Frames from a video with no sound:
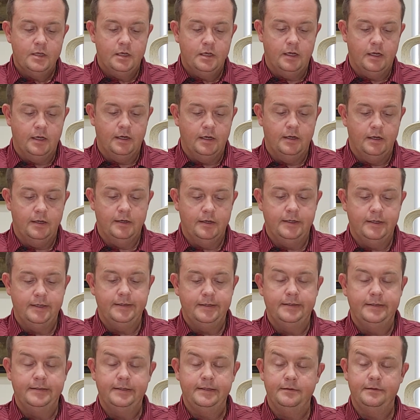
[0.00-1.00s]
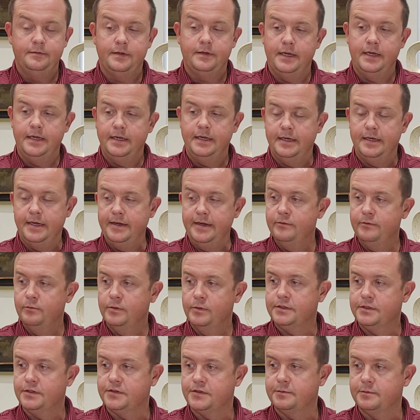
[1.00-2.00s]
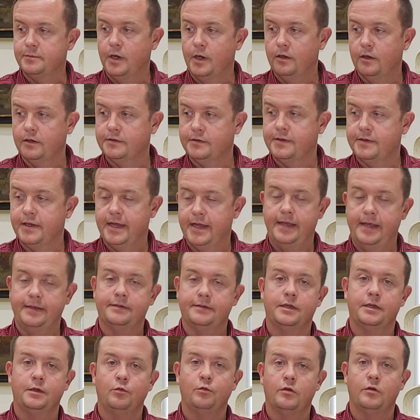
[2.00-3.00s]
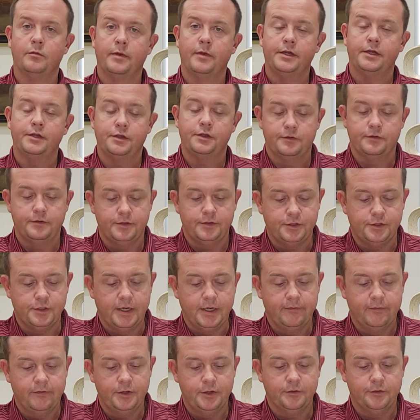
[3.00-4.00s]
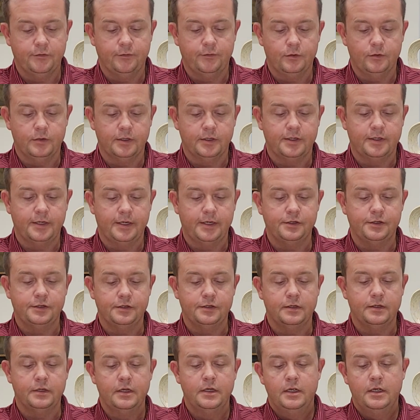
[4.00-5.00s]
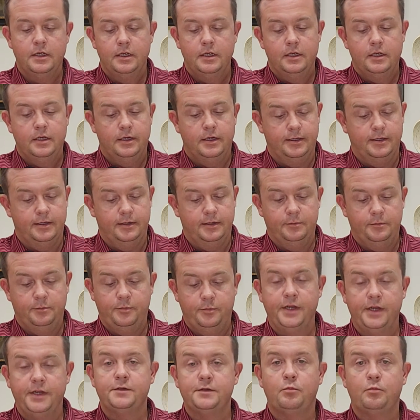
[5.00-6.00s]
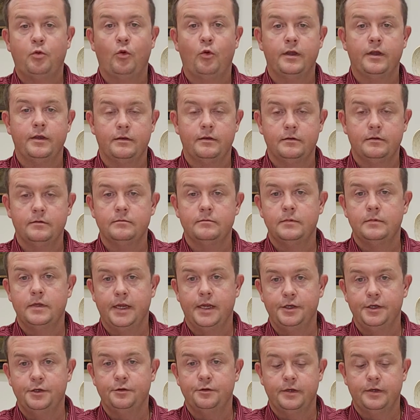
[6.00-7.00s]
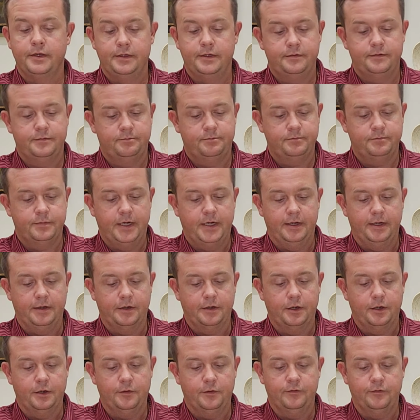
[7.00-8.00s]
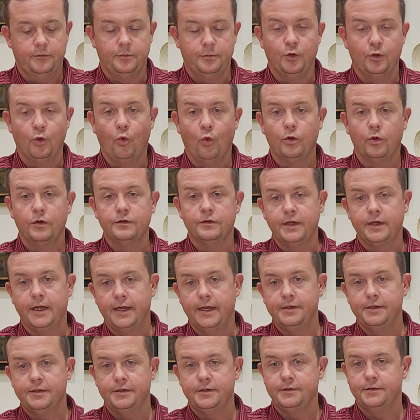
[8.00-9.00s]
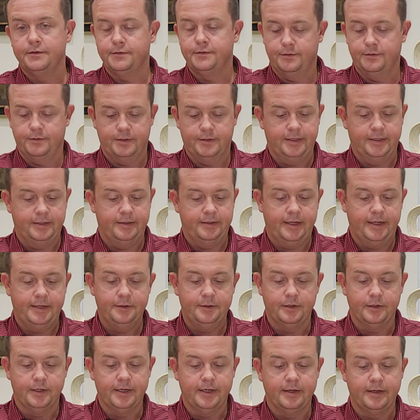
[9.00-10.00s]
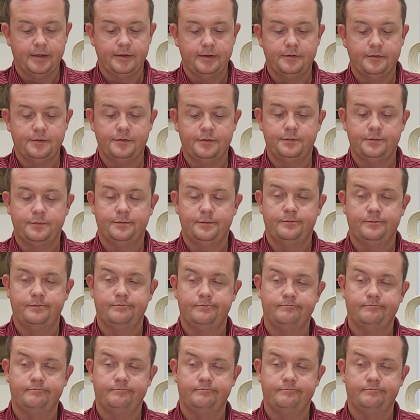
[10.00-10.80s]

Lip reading: And then even with the smallest task, you want to make sure that you give it your full attention. Pinch point injuries can occur from doors, hinges, or container lids